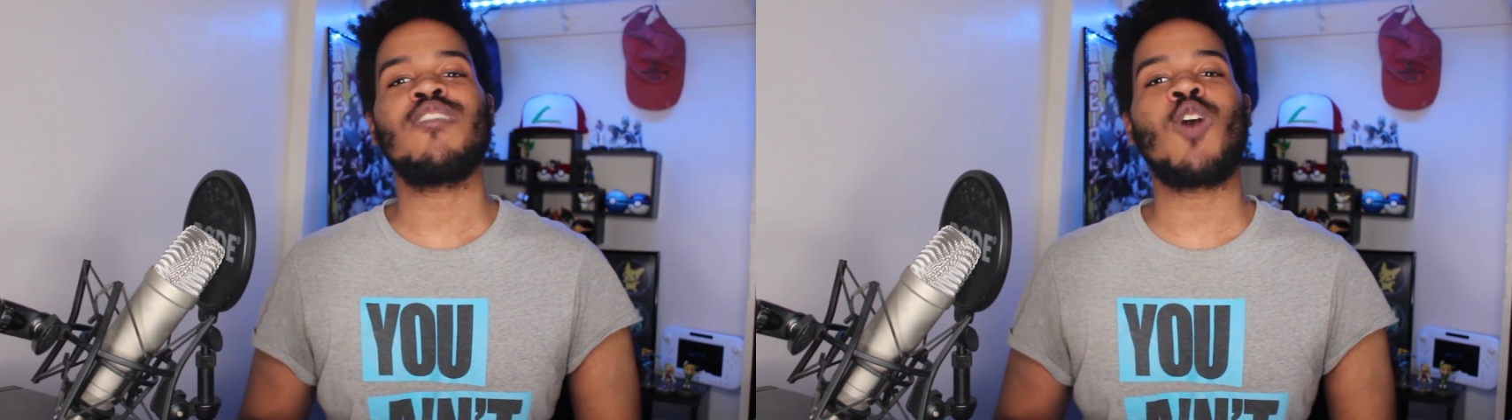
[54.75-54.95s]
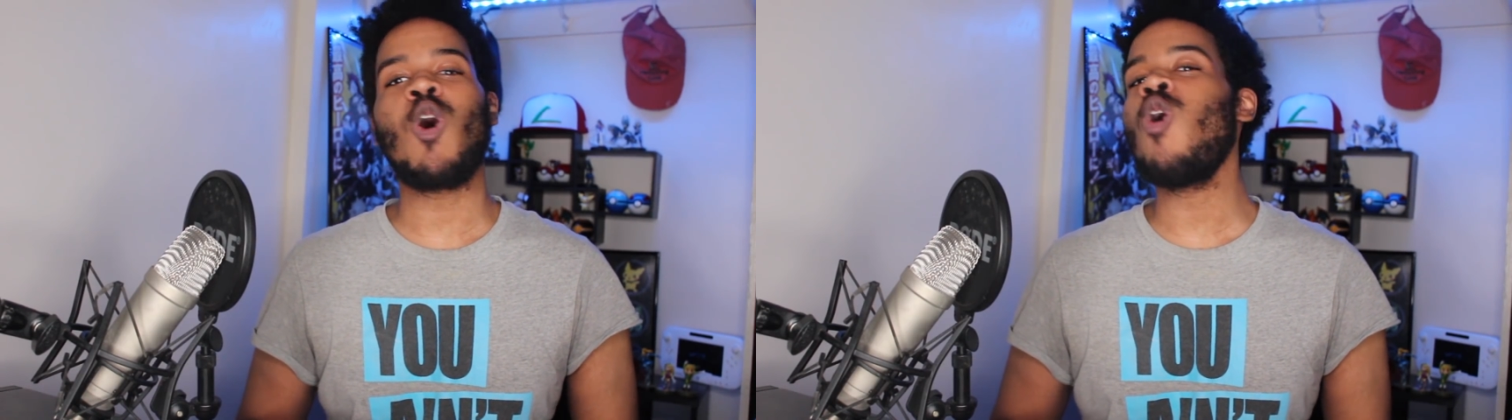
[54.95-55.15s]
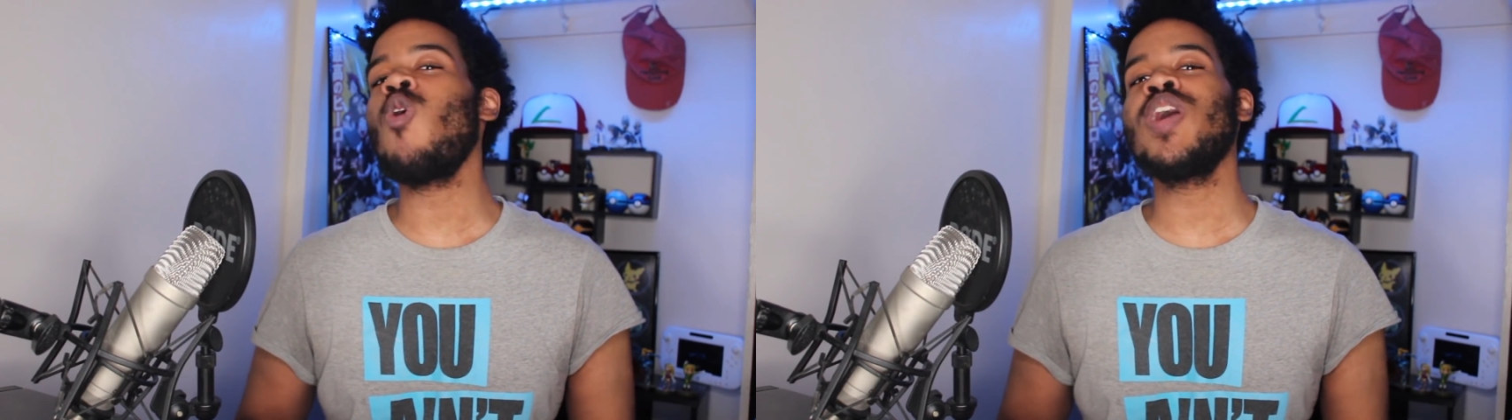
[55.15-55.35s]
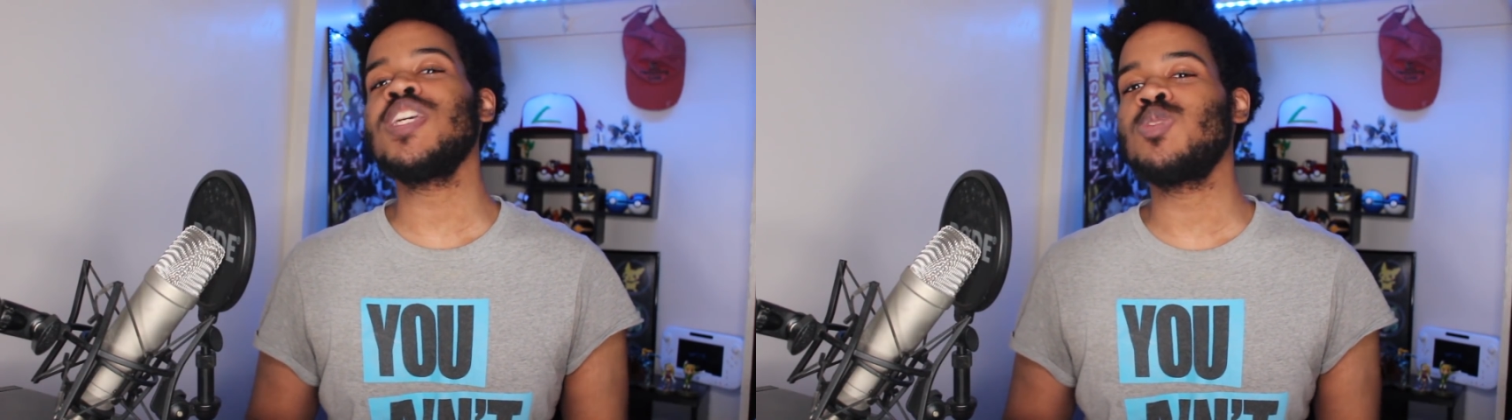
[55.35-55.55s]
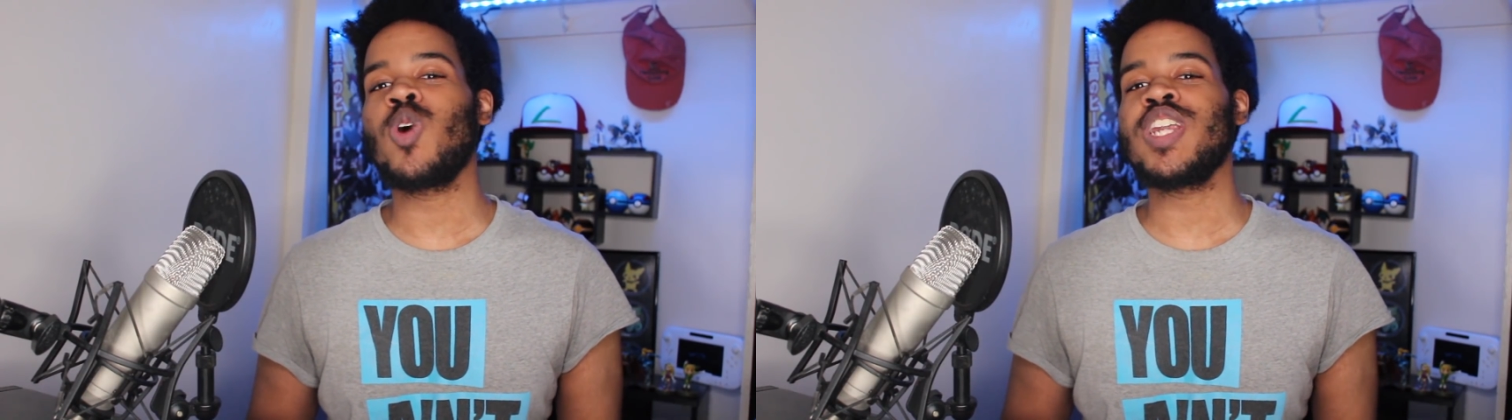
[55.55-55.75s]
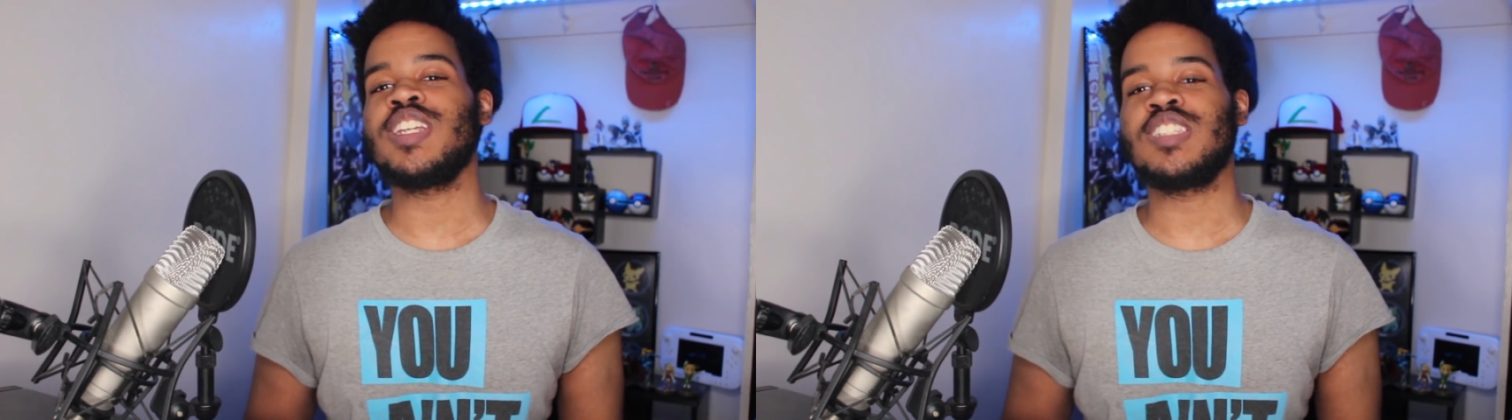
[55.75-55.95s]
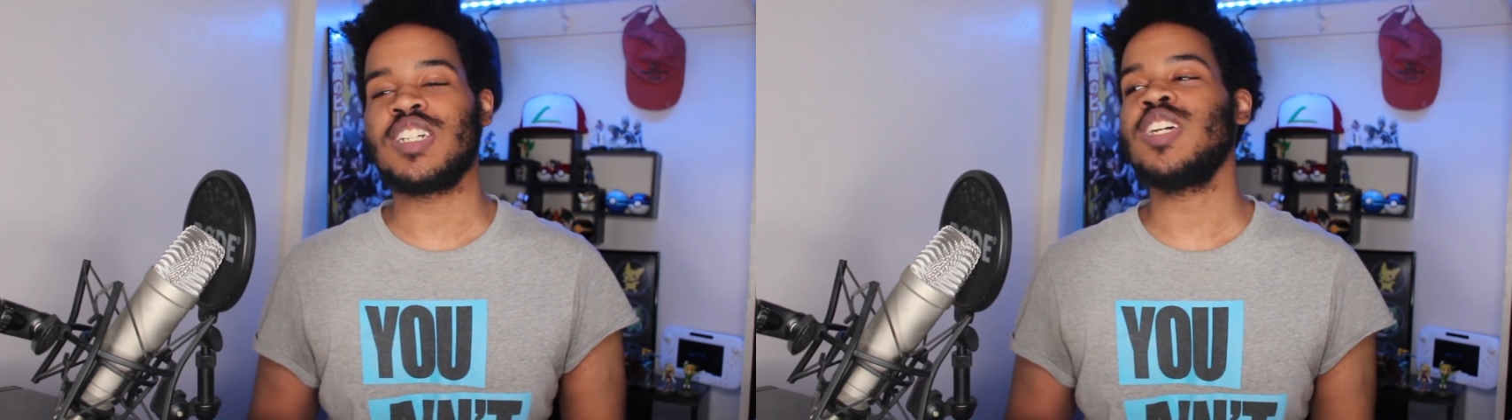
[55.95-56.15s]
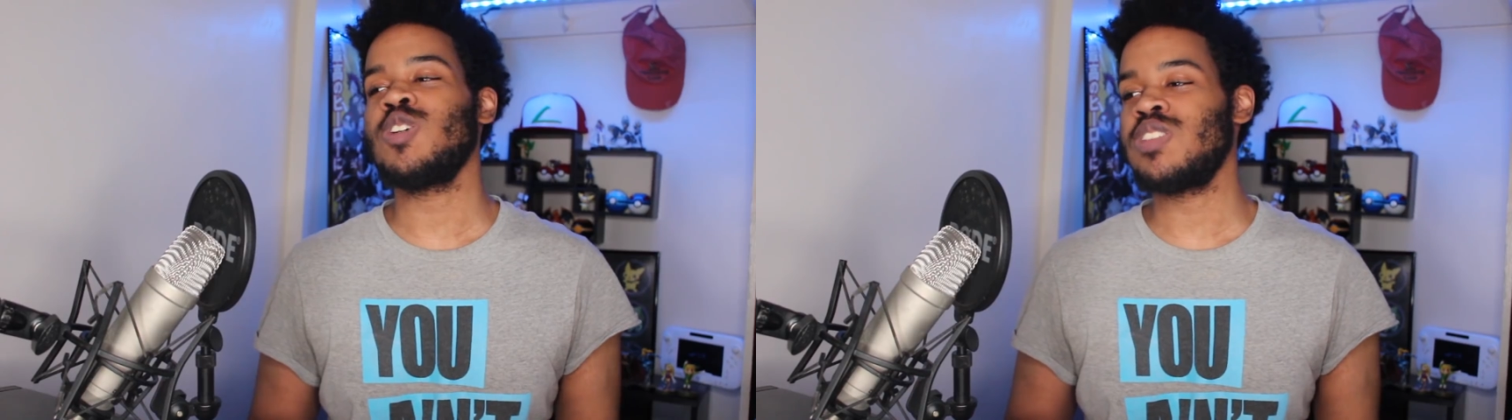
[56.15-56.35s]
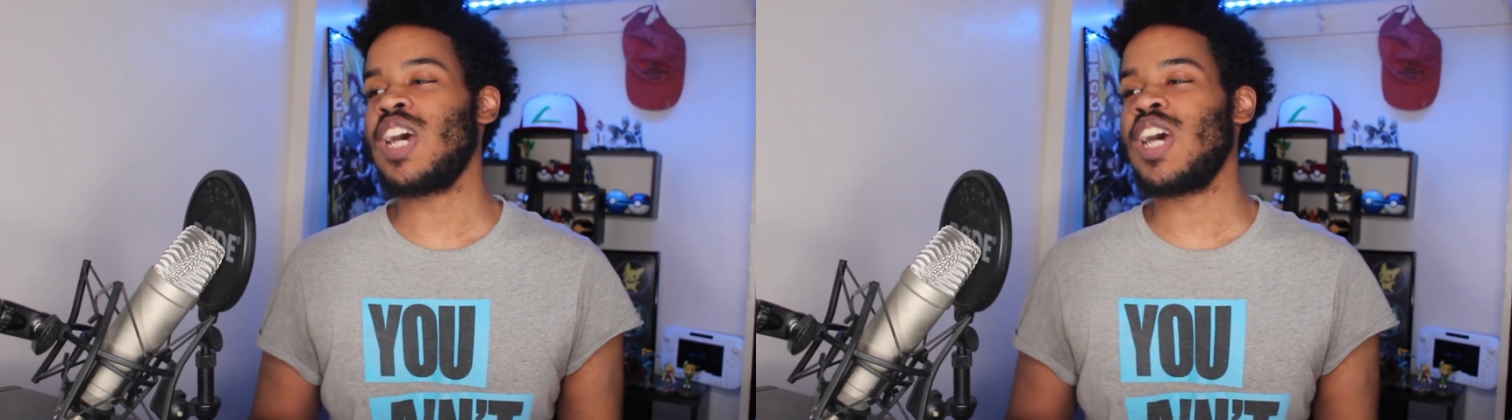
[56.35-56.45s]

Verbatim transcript: I've always wanted to kill